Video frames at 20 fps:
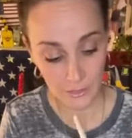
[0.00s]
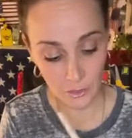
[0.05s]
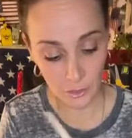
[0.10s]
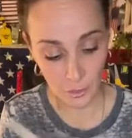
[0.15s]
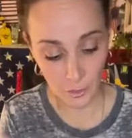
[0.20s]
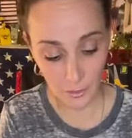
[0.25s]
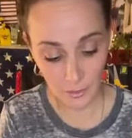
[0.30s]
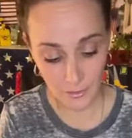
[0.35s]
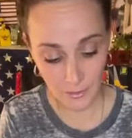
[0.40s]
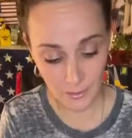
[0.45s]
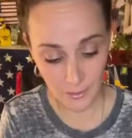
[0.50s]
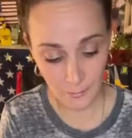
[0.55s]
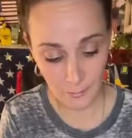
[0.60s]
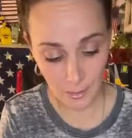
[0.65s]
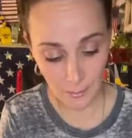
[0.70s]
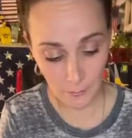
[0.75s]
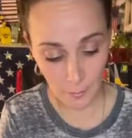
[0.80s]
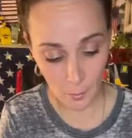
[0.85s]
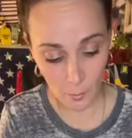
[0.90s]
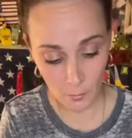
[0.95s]
did you guys see
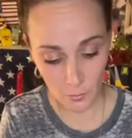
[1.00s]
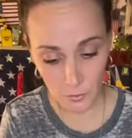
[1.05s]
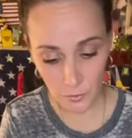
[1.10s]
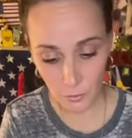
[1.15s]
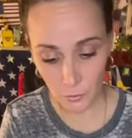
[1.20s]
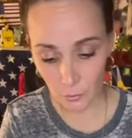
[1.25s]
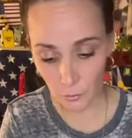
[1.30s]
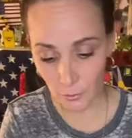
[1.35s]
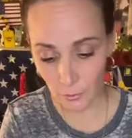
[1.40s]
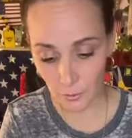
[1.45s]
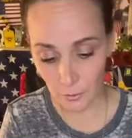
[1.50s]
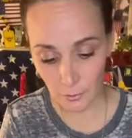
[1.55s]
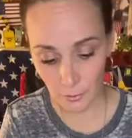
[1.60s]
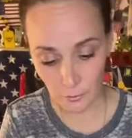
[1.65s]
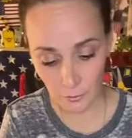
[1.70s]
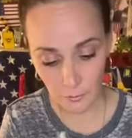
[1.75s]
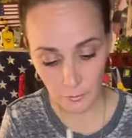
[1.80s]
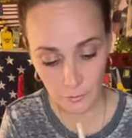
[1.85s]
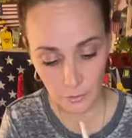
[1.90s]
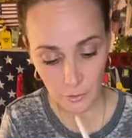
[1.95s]
my post
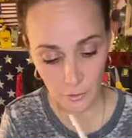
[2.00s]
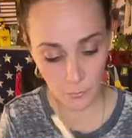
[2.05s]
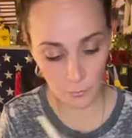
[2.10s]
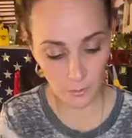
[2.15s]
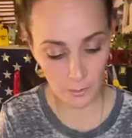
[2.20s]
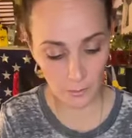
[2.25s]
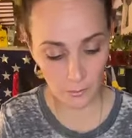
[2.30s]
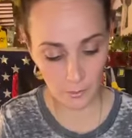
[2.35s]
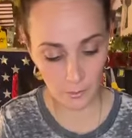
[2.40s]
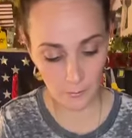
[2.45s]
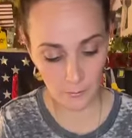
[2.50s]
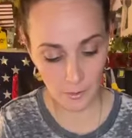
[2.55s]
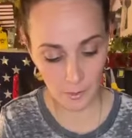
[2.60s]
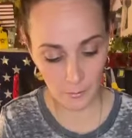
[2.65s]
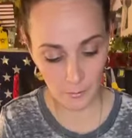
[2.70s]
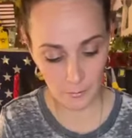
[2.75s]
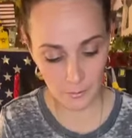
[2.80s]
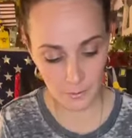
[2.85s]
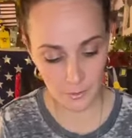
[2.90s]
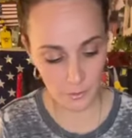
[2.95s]
earlier? Did you hear
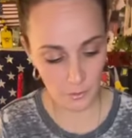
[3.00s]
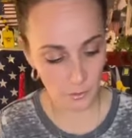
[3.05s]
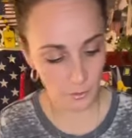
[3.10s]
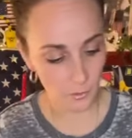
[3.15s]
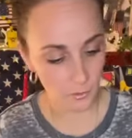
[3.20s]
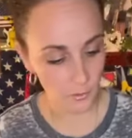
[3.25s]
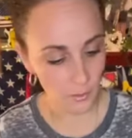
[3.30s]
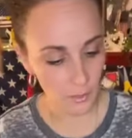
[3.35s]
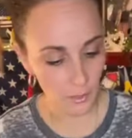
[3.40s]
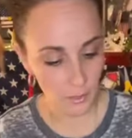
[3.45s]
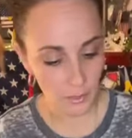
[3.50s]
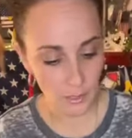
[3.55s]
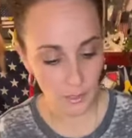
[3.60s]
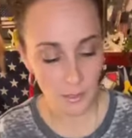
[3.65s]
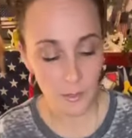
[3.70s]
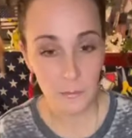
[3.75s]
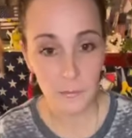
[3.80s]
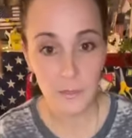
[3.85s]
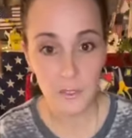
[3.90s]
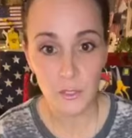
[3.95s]
about Mr.
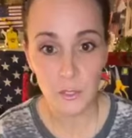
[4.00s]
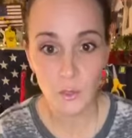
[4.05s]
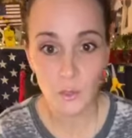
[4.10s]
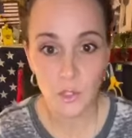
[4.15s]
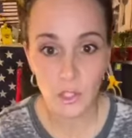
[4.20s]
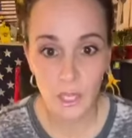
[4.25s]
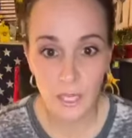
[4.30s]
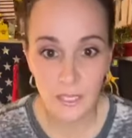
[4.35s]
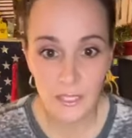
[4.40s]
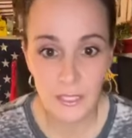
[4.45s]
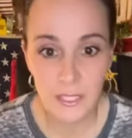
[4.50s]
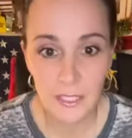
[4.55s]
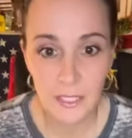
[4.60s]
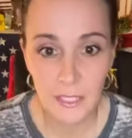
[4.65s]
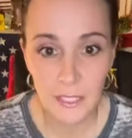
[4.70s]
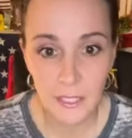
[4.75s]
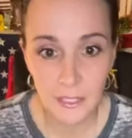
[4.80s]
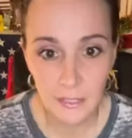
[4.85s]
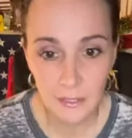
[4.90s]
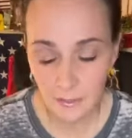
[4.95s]

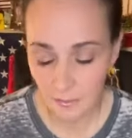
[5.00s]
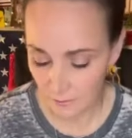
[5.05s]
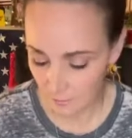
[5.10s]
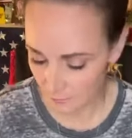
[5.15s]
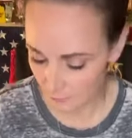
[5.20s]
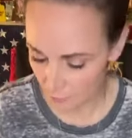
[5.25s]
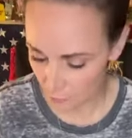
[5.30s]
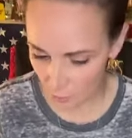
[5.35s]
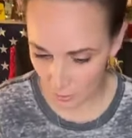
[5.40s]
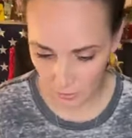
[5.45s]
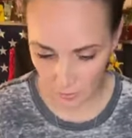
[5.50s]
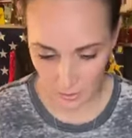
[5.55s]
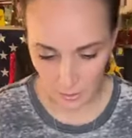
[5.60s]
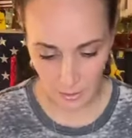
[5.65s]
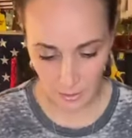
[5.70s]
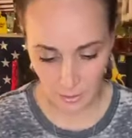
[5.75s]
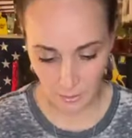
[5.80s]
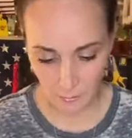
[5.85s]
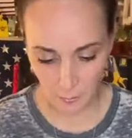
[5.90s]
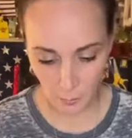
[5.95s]
JT, Justin
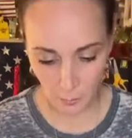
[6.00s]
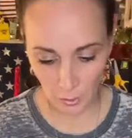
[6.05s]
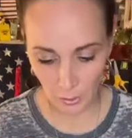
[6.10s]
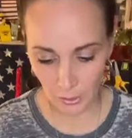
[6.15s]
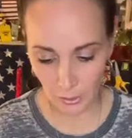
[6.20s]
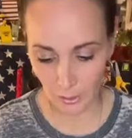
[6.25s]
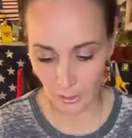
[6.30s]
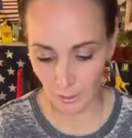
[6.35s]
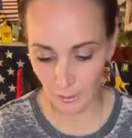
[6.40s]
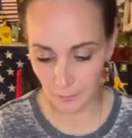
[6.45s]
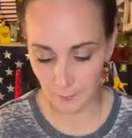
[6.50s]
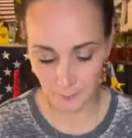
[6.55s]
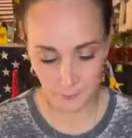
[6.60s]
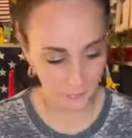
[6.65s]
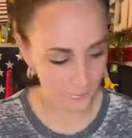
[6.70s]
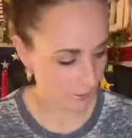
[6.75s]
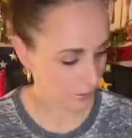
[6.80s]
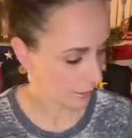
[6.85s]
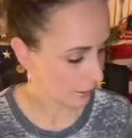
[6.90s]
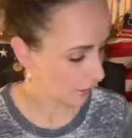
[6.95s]
Timberlake?
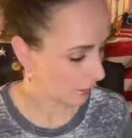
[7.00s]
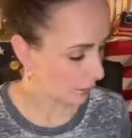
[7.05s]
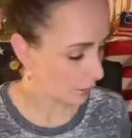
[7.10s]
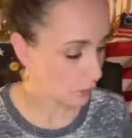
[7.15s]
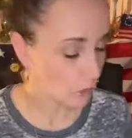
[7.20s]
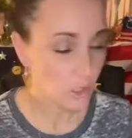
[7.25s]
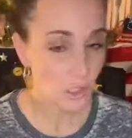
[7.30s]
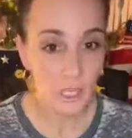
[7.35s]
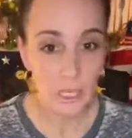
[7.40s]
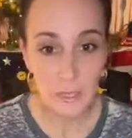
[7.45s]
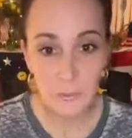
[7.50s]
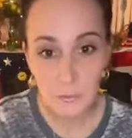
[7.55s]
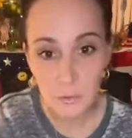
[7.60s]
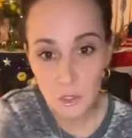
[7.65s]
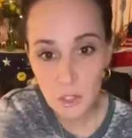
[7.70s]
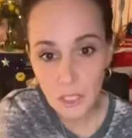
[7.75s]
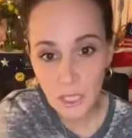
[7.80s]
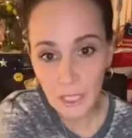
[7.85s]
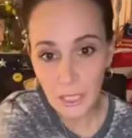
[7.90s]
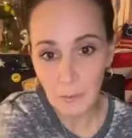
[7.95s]
Shame,
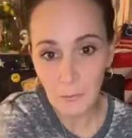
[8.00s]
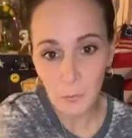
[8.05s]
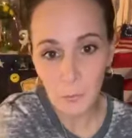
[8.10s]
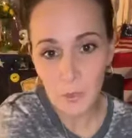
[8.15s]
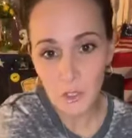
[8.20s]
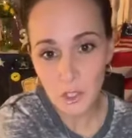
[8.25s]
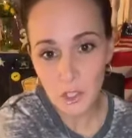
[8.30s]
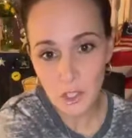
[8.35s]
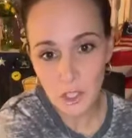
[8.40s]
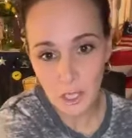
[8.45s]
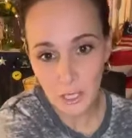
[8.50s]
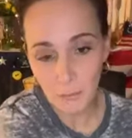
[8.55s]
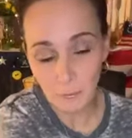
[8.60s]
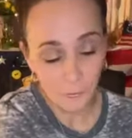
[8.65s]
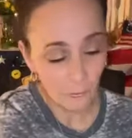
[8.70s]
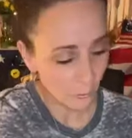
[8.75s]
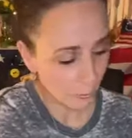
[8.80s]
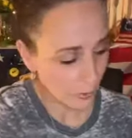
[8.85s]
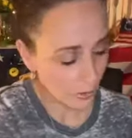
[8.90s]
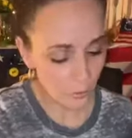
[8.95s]
shame. What a shame.
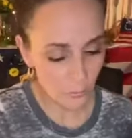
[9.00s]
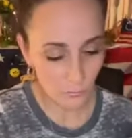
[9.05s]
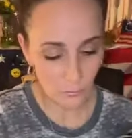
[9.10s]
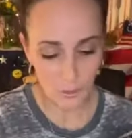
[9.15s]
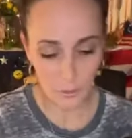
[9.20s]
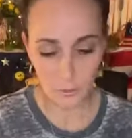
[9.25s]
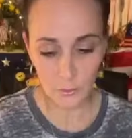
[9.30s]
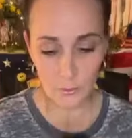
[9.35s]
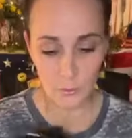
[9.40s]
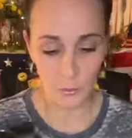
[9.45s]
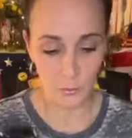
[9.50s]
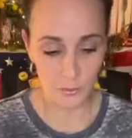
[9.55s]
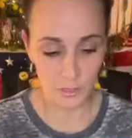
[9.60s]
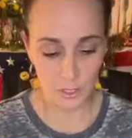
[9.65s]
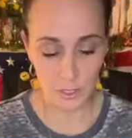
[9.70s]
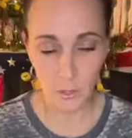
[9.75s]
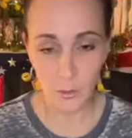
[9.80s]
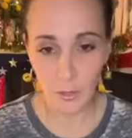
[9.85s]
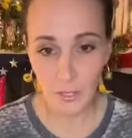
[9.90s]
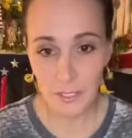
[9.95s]
43 years old.
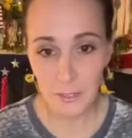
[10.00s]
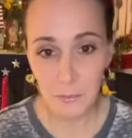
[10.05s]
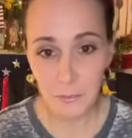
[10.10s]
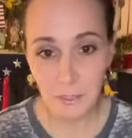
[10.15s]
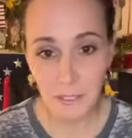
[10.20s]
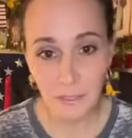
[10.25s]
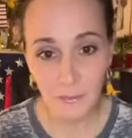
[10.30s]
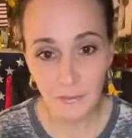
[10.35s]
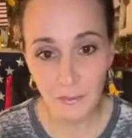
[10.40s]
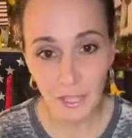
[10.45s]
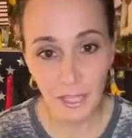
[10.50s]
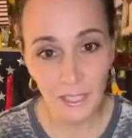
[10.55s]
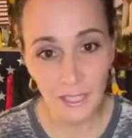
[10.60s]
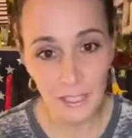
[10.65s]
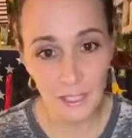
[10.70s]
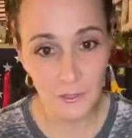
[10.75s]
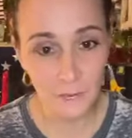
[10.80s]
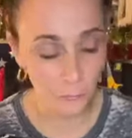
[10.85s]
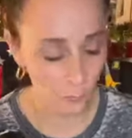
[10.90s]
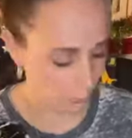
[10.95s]
Can you guys believe that?
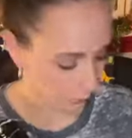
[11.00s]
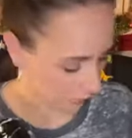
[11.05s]
He's